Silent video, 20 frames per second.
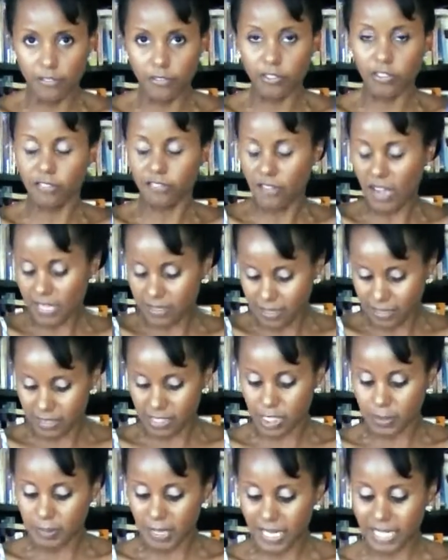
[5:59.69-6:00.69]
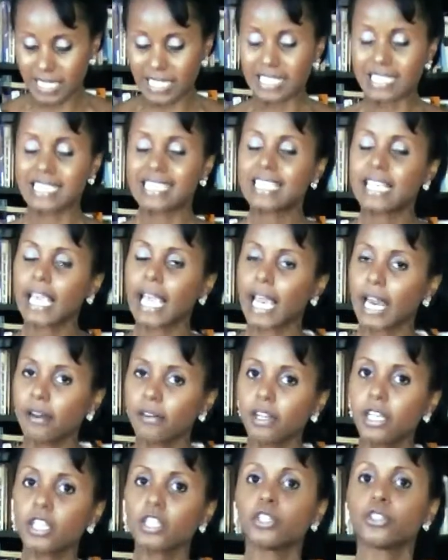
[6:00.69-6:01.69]
for the fact that this body is
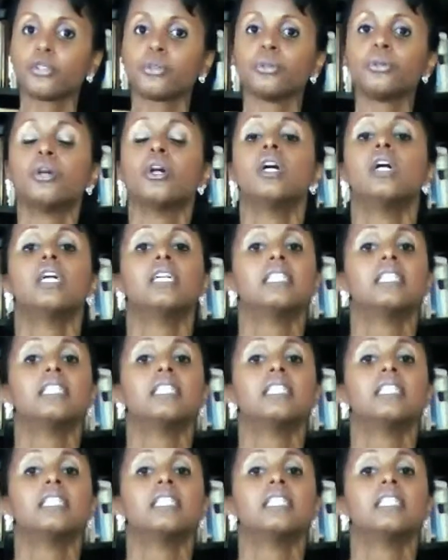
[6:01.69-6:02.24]
carrying you